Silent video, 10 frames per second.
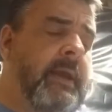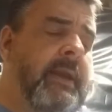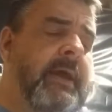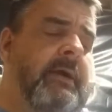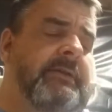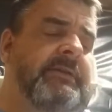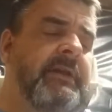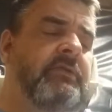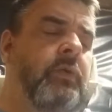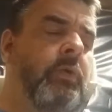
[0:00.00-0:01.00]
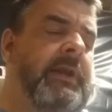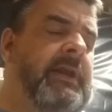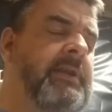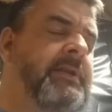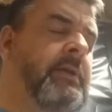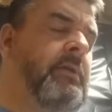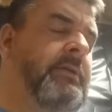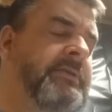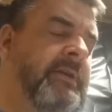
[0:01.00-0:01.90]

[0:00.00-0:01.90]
Now it says what we need to do.